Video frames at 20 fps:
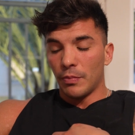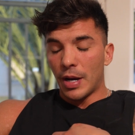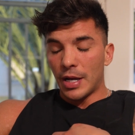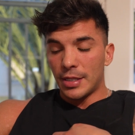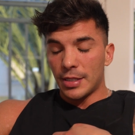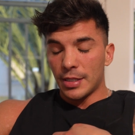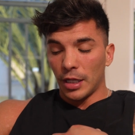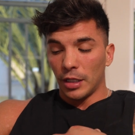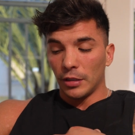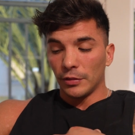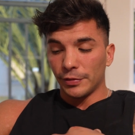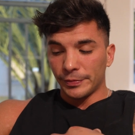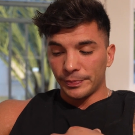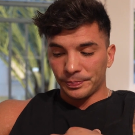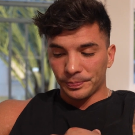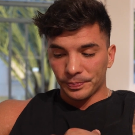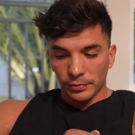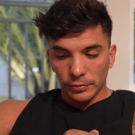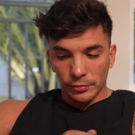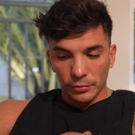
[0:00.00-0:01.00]
myself,
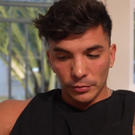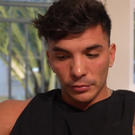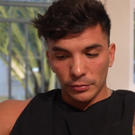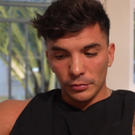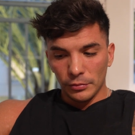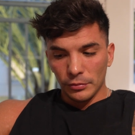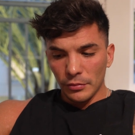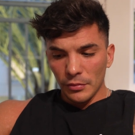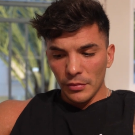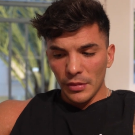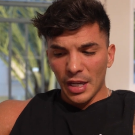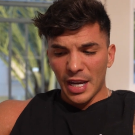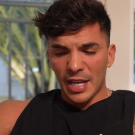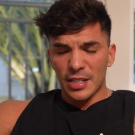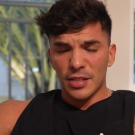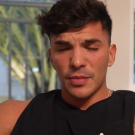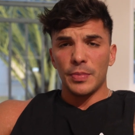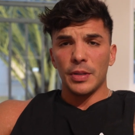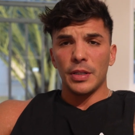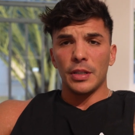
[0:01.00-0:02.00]

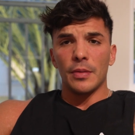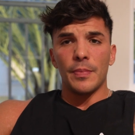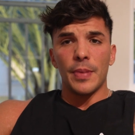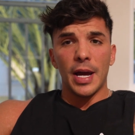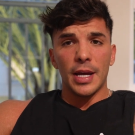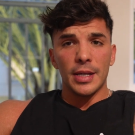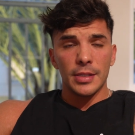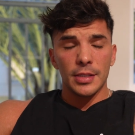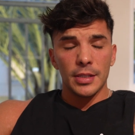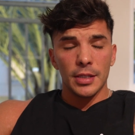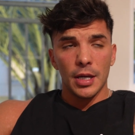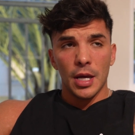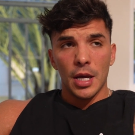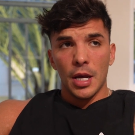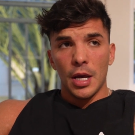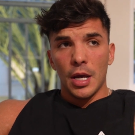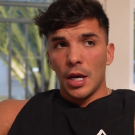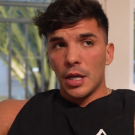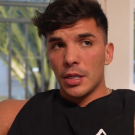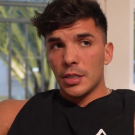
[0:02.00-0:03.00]
hasn't been the best
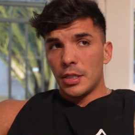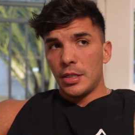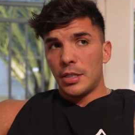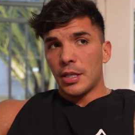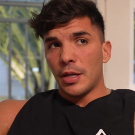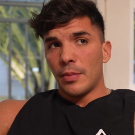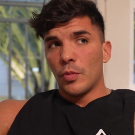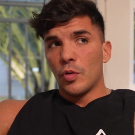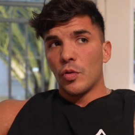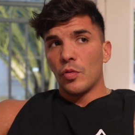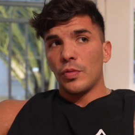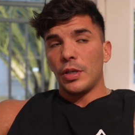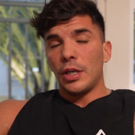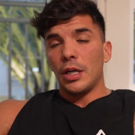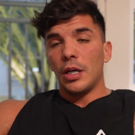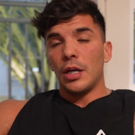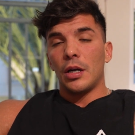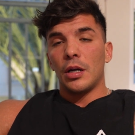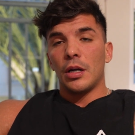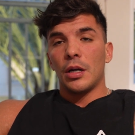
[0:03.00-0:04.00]
since I moved
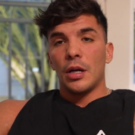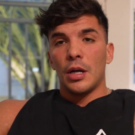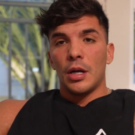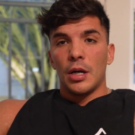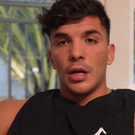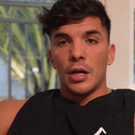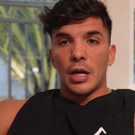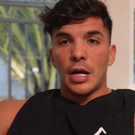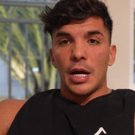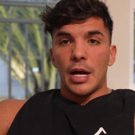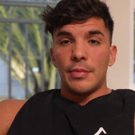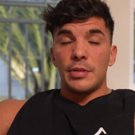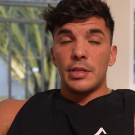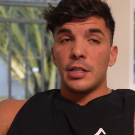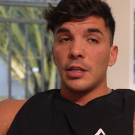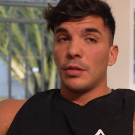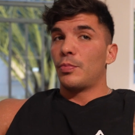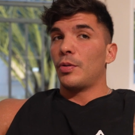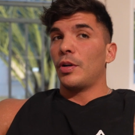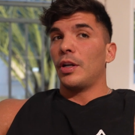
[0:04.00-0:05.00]
here. I'm
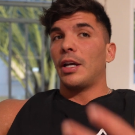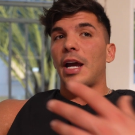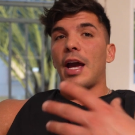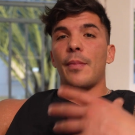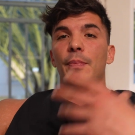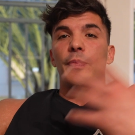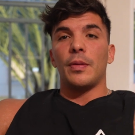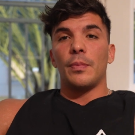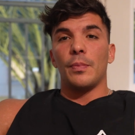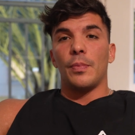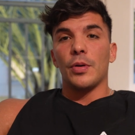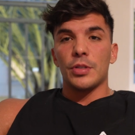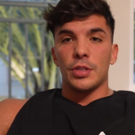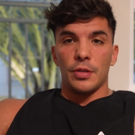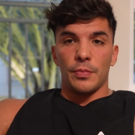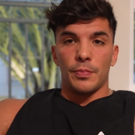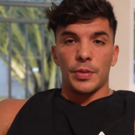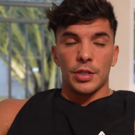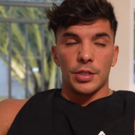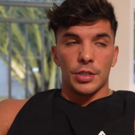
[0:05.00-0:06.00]
still pretty happy and
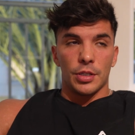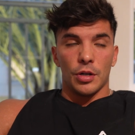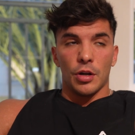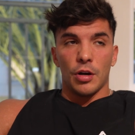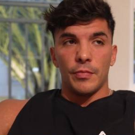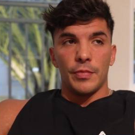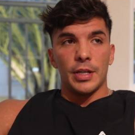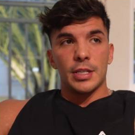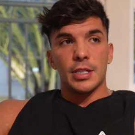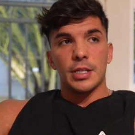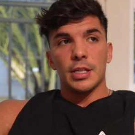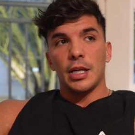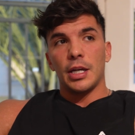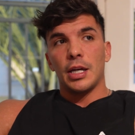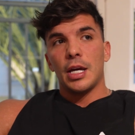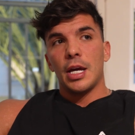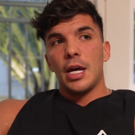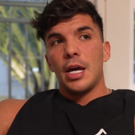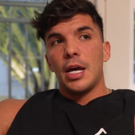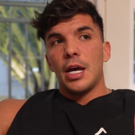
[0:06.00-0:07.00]
positive person,
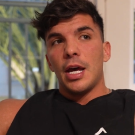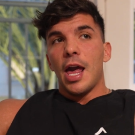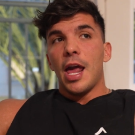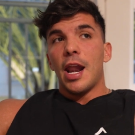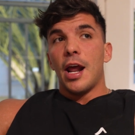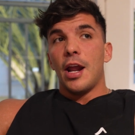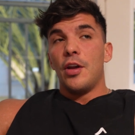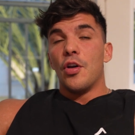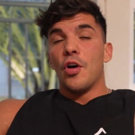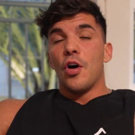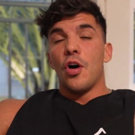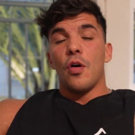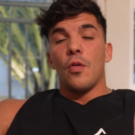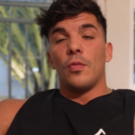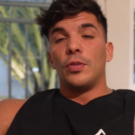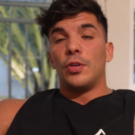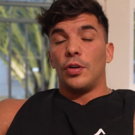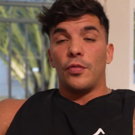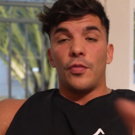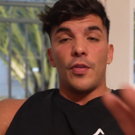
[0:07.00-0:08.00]
obviously, and I
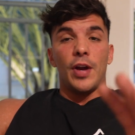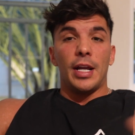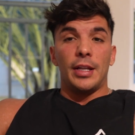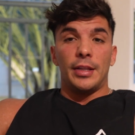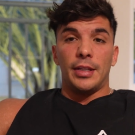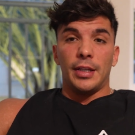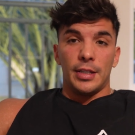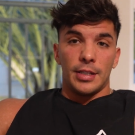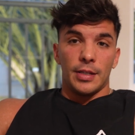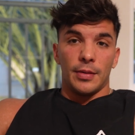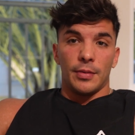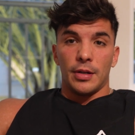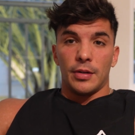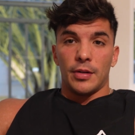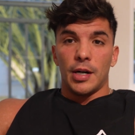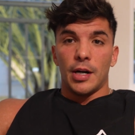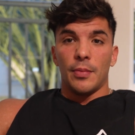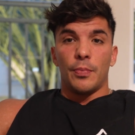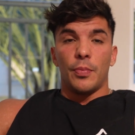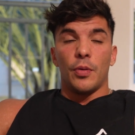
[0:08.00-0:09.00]
know the great things
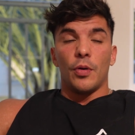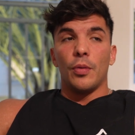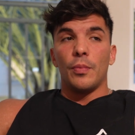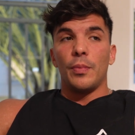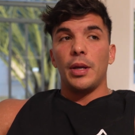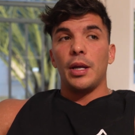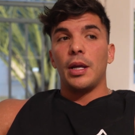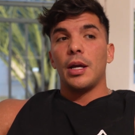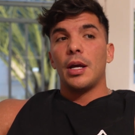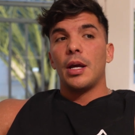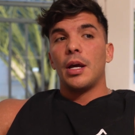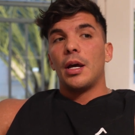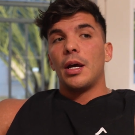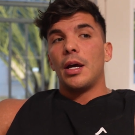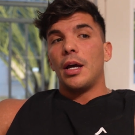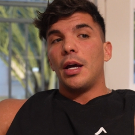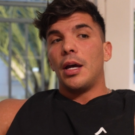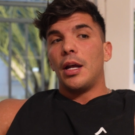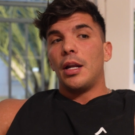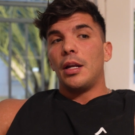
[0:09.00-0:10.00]
are upon me
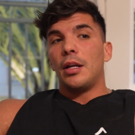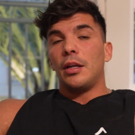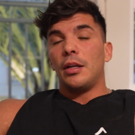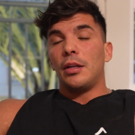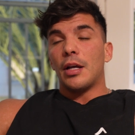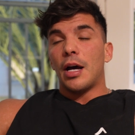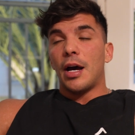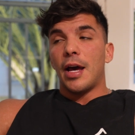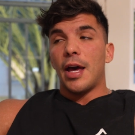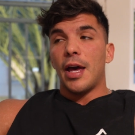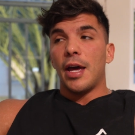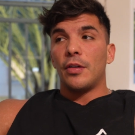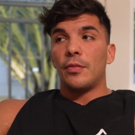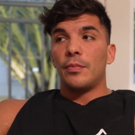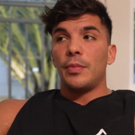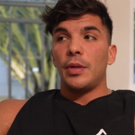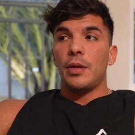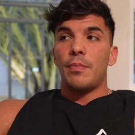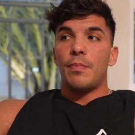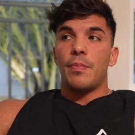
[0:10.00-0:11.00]
and ahead of
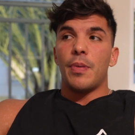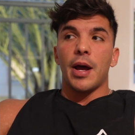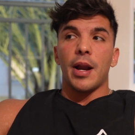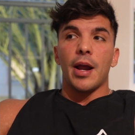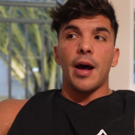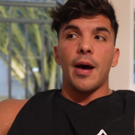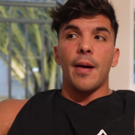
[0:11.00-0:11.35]
me, but